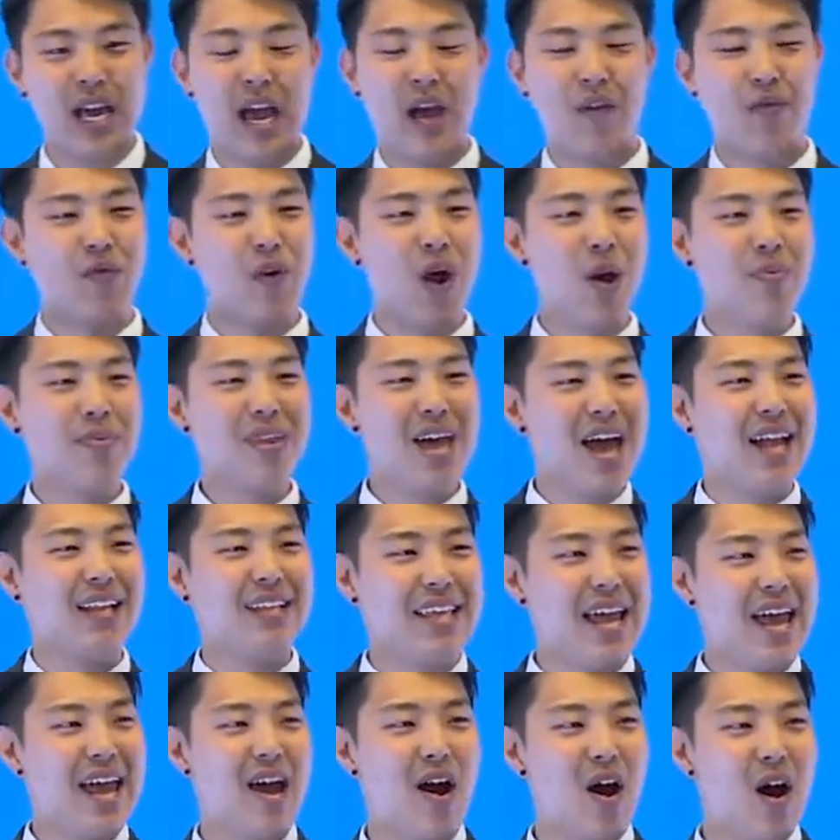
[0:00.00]
And from that
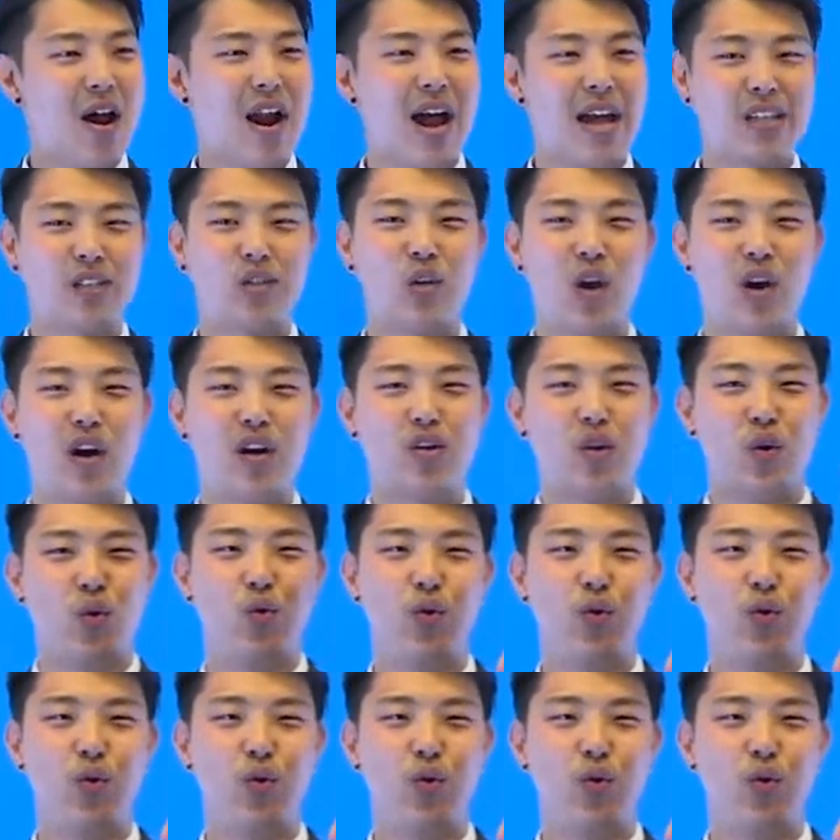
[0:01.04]
day on, I started to